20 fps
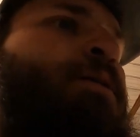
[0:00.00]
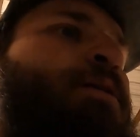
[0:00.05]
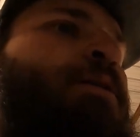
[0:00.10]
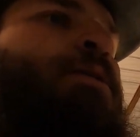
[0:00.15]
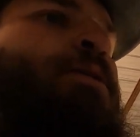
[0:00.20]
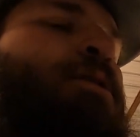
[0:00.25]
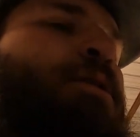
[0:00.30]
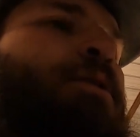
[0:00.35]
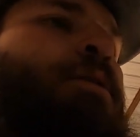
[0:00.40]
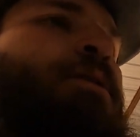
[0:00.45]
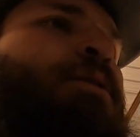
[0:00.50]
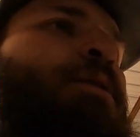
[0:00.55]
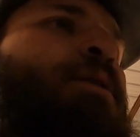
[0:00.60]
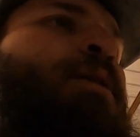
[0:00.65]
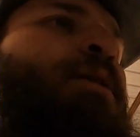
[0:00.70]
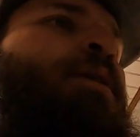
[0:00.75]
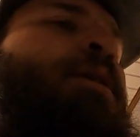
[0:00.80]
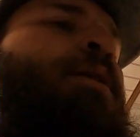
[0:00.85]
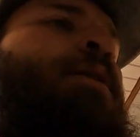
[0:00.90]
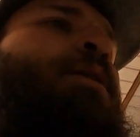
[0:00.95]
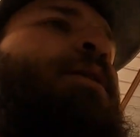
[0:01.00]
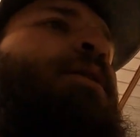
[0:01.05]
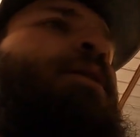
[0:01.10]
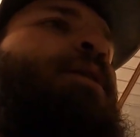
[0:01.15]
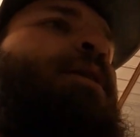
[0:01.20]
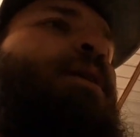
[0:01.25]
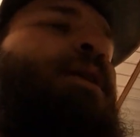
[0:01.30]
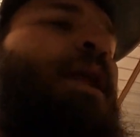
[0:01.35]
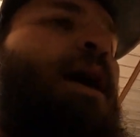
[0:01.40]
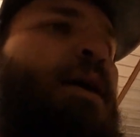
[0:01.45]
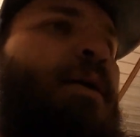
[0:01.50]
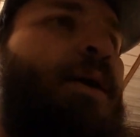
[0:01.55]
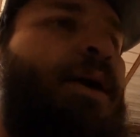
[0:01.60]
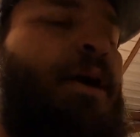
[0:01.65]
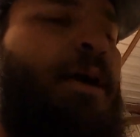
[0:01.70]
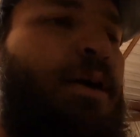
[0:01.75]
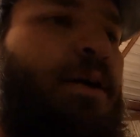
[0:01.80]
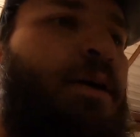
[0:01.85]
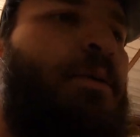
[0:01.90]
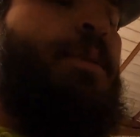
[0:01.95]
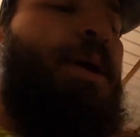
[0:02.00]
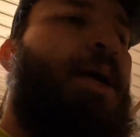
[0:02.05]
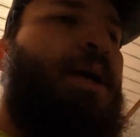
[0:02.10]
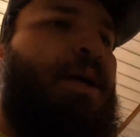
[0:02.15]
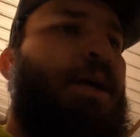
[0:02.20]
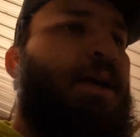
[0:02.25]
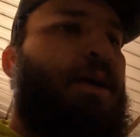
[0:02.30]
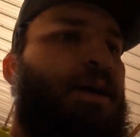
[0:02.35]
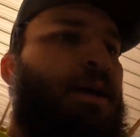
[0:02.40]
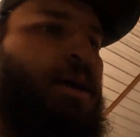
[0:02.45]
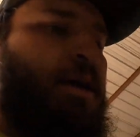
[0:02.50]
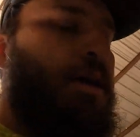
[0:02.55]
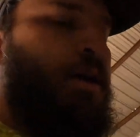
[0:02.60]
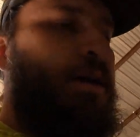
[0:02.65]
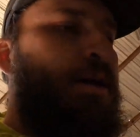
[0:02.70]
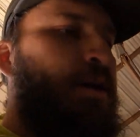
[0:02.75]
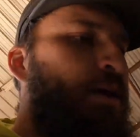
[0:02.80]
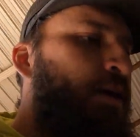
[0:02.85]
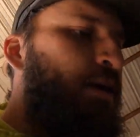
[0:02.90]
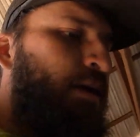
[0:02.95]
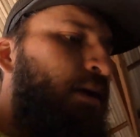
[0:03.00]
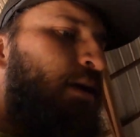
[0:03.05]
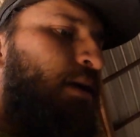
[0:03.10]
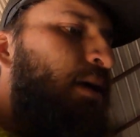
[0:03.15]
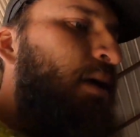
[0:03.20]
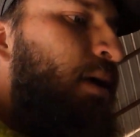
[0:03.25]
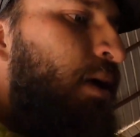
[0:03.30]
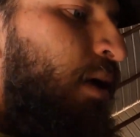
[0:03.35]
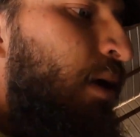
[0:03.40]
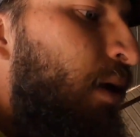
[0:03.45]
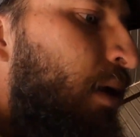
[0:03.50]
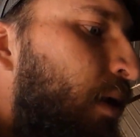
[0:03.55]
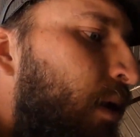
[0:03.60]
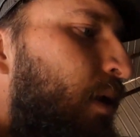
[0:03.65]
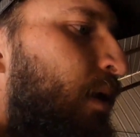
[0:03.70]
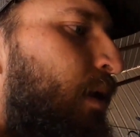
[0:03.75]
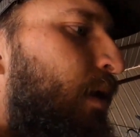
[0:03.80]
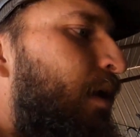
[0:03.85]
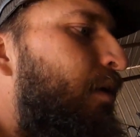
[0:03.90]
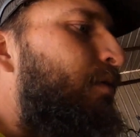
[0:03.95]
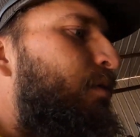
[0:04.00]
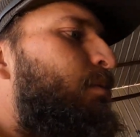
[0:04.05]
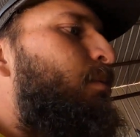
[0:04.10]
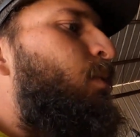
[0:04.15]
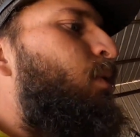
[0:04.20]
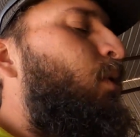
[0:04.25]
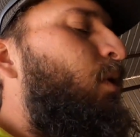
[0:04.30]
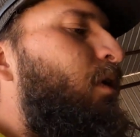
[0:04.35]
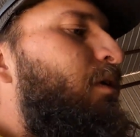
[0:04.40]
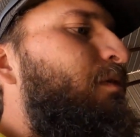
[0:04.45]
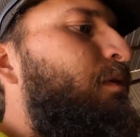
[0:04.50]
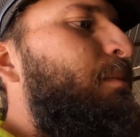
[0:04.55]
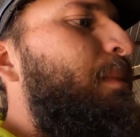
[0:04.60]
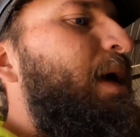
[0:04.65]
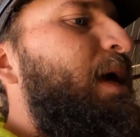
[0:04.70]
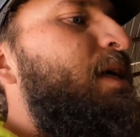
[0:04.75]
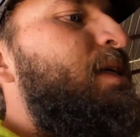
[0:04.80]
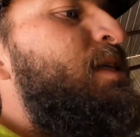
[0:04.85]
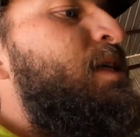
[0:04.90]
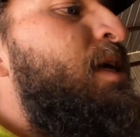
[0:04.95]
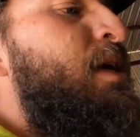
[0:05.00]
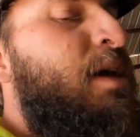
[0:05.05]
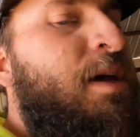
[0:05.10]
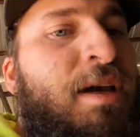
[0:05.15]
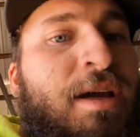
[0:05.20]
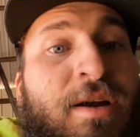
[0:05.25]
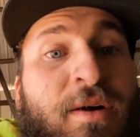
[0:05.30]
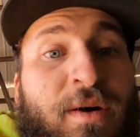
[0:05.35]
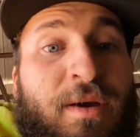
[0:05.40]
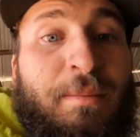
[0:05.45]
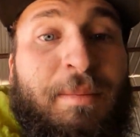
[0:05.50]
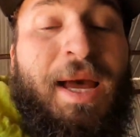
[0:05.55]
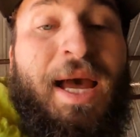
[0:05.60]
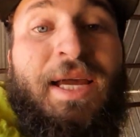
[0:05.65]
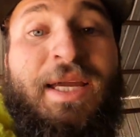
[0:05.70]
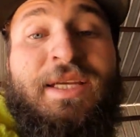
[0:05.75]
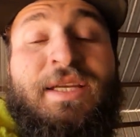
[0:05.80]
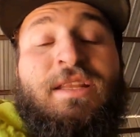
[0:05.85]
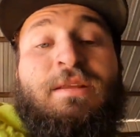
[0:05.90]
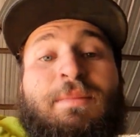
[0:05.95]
So now we can go to making even more of a mess going back into